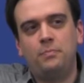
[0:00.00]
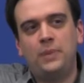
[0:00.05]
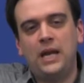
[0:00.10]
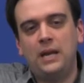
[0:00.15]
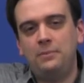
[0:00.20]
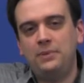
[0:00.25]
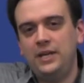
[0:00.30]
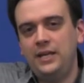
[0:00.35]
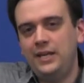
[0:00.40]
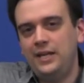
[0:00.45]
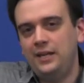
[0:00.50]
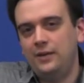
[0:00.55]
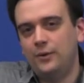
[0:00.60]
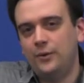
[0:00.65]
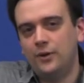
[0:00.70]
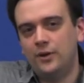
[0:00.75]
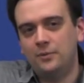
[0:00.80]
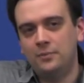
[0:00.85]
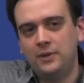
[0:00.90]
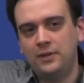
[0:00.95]
baby
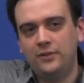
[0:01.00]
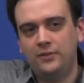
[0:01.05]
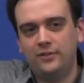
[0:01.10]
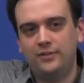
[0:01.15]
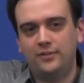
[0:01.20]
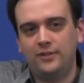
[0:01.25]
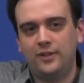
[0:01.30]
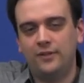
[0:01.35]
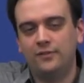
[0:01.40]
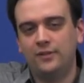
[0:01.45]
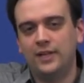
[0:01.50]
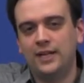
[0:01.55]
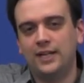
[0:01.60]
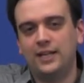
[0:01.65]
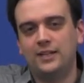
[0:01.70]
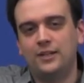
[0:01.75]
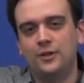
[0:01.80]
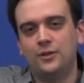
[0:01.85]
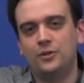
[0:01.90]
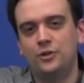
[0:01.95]
ornaments of, like,
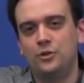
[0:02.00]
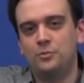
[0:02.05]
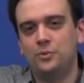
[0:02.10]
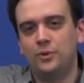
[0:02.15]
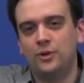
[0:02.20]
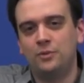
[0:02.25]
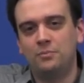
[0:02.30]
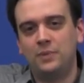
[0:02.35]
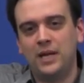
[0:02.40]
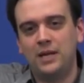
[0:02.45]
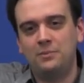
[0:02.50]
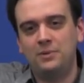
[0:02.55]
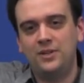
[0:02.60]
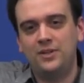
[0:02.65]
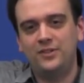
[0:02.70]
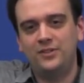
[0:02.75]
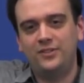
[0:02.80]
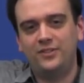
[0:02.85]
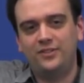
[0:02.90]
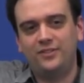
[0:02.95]
you know, newborn
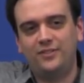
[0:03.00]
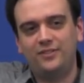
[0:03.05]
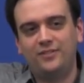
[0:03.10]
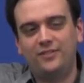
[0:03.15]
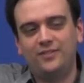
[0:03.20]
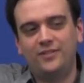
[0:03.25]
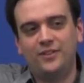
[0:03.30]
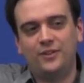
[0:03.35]
babies.